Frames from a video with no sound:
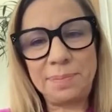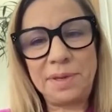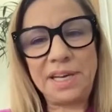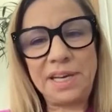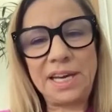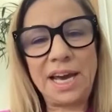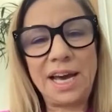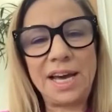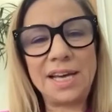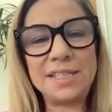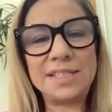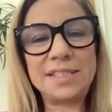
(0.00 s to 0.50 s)

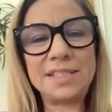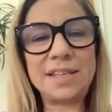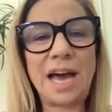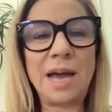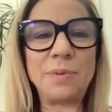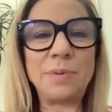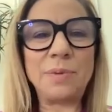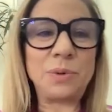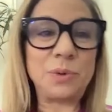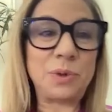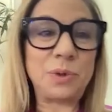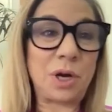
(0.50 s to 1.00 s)
because
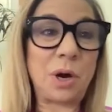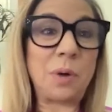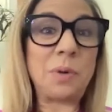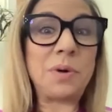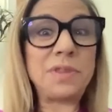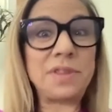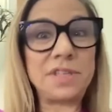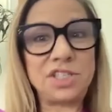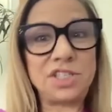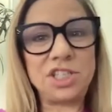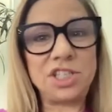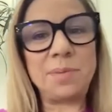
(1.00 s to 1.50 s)
I would go to
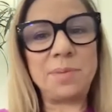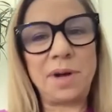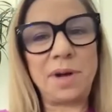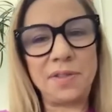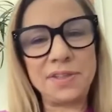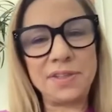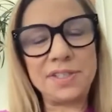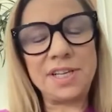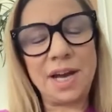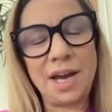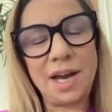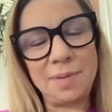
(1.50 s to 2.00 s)
the gym all
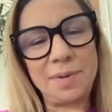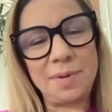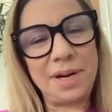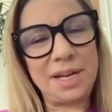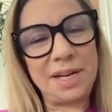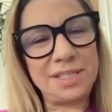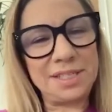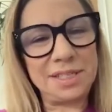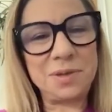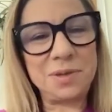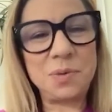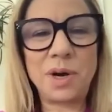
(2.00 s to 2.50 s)
the time and I
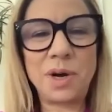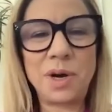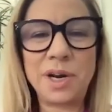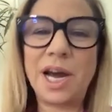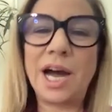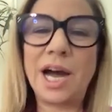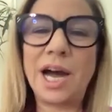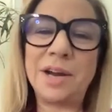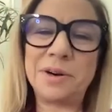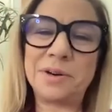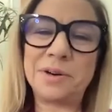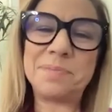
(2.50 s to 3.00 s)
didn't want to
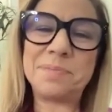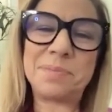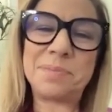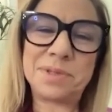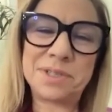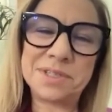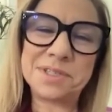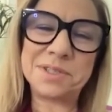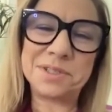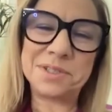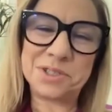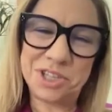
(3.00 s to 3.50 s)
hire a
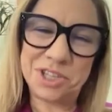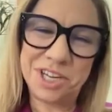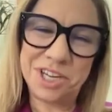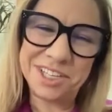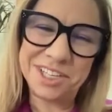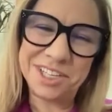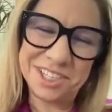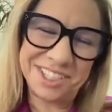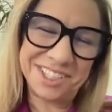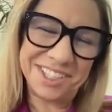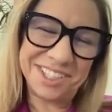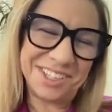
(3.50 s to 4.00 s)
personal
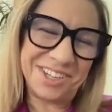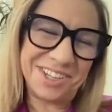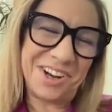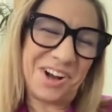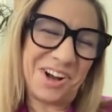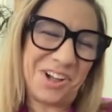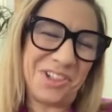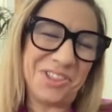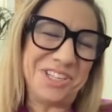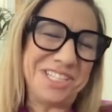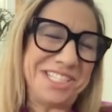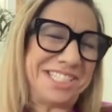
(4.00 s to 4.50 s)
trainer
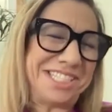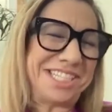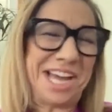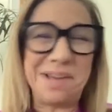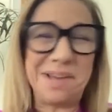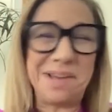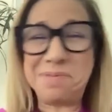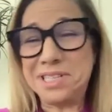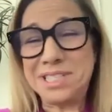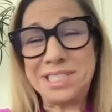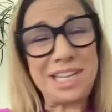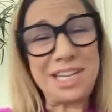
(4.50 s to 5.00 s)
all the time
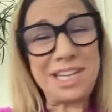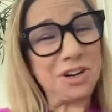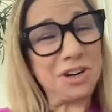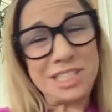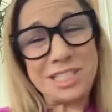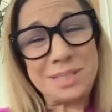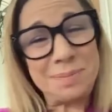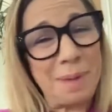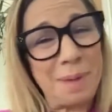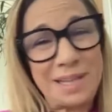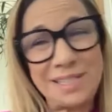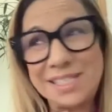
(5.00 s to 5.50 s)
because they're
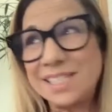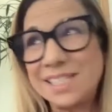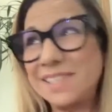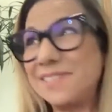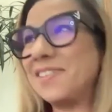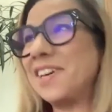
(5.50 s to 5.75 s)
expensive.